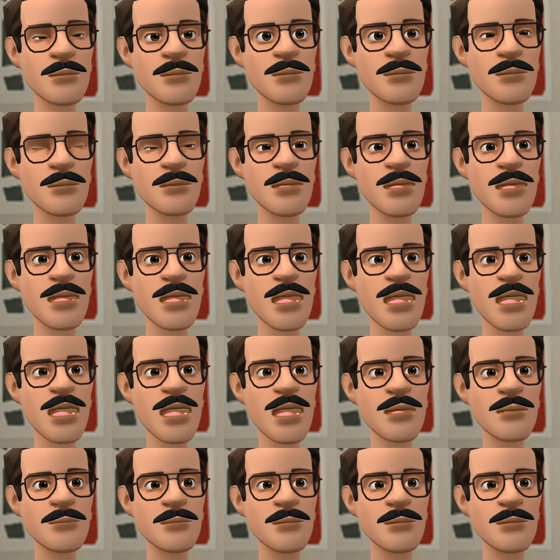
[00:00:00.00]
For
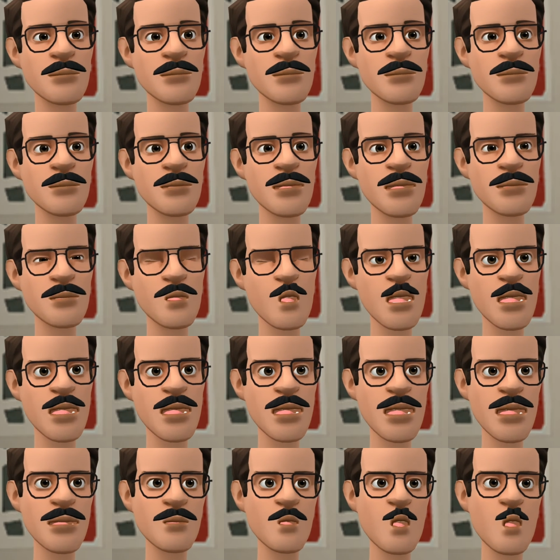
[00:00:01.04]
example, if you
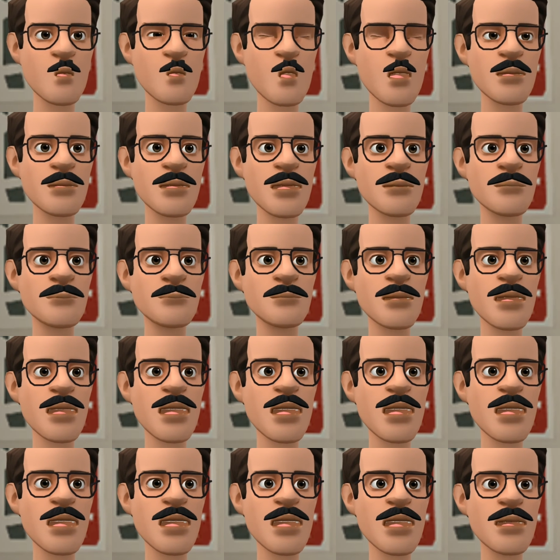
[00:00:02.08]
take a number greater
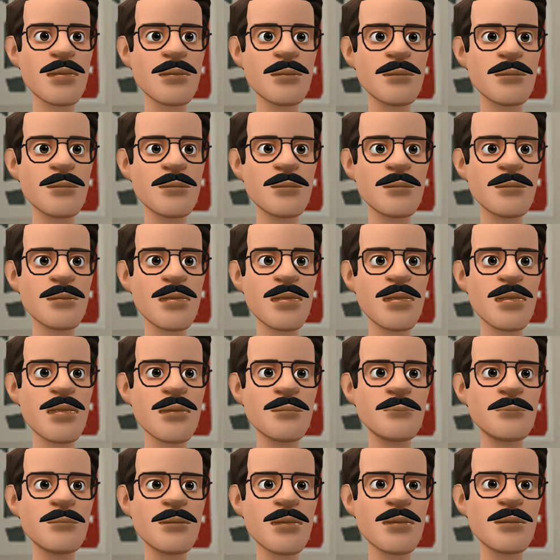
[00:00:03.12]
than 1, 2,
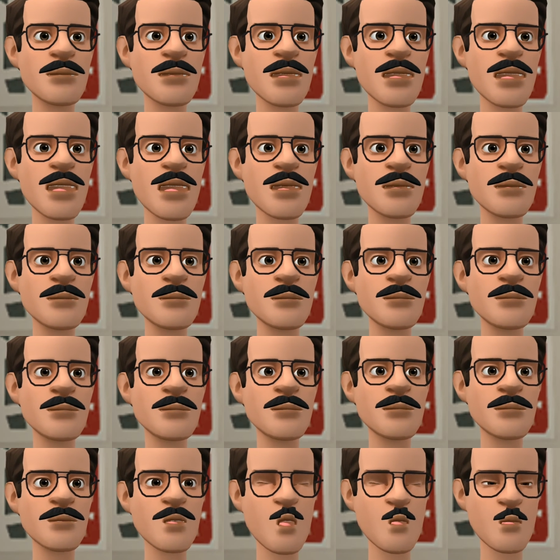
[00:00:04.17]
5, 6, okay,
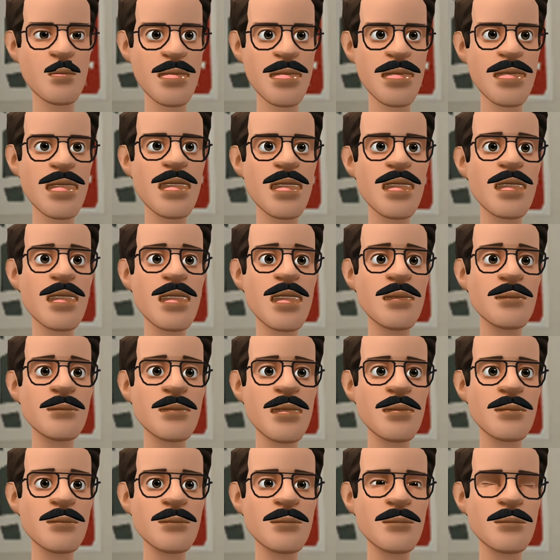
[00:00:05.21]
without any decimal,
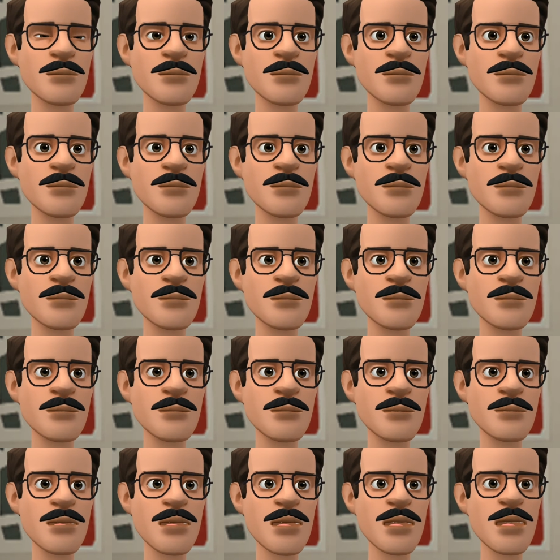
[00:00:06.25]

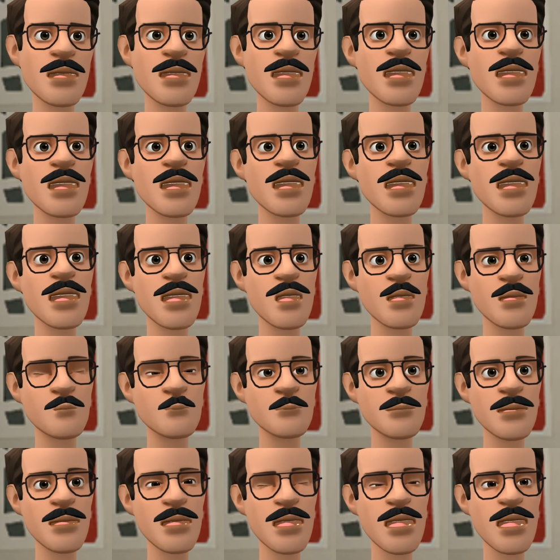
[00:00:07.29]
the trailing zeros are
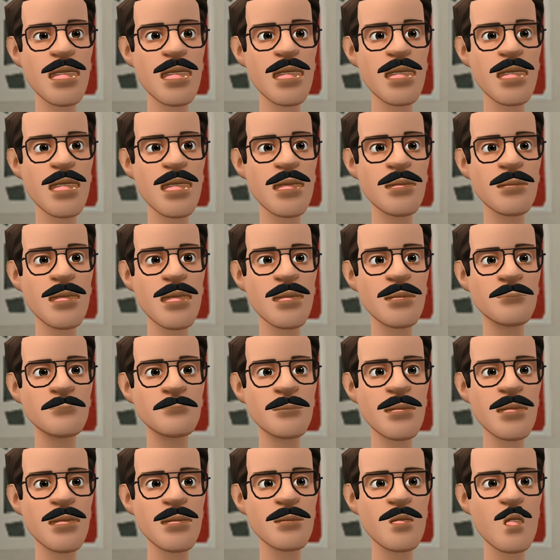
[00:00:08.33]
not significant. And
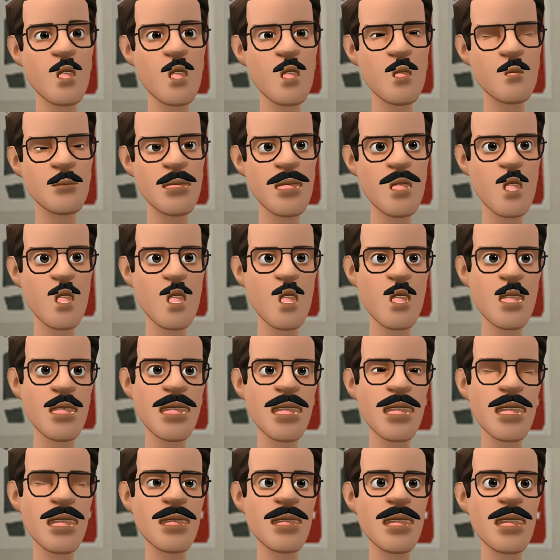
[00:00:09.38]
second one, for a number with
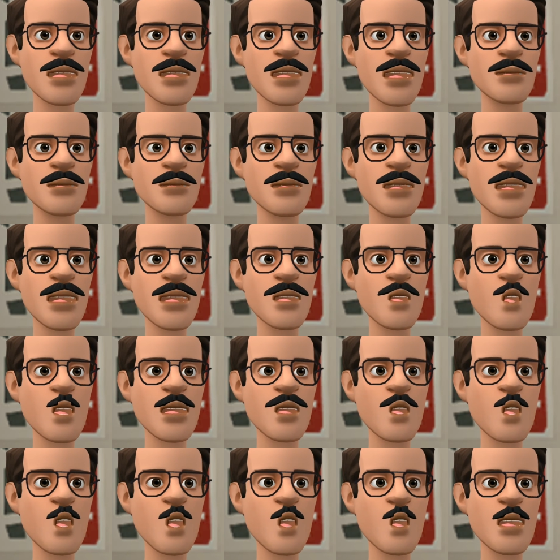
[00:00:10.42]
a decimal, the
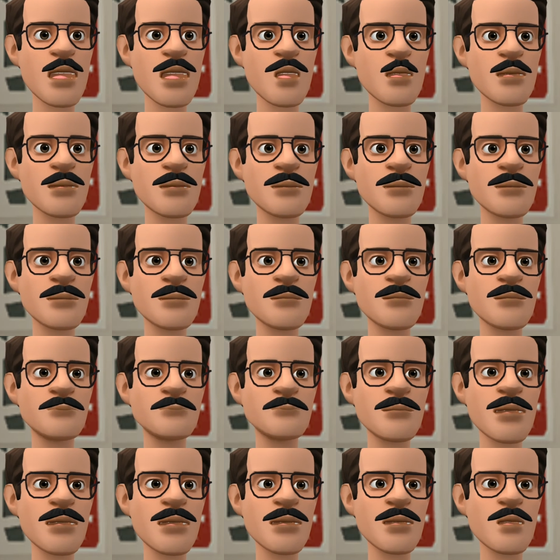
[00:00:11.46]
trailing zeros are
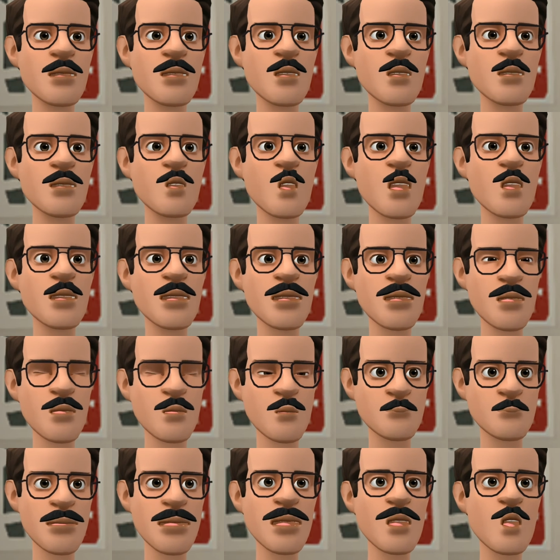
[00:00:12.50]
significant, because
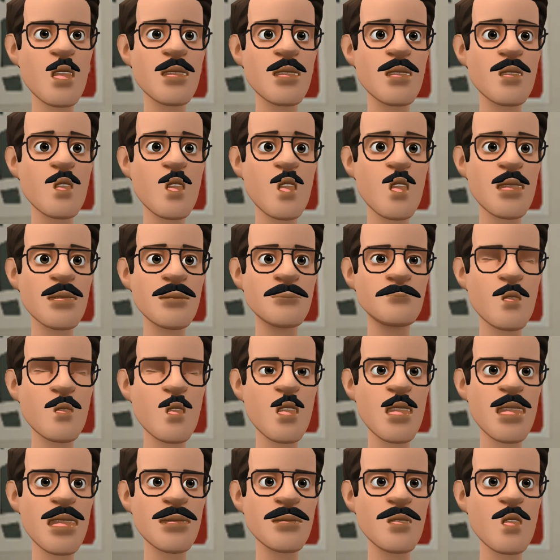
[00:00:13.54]
if we take
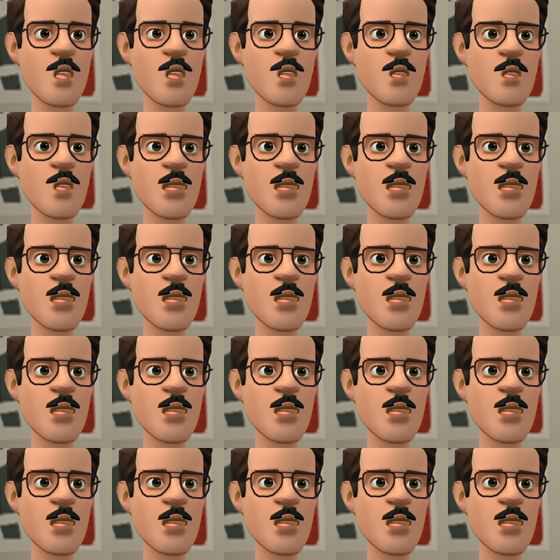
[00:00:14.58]
2.000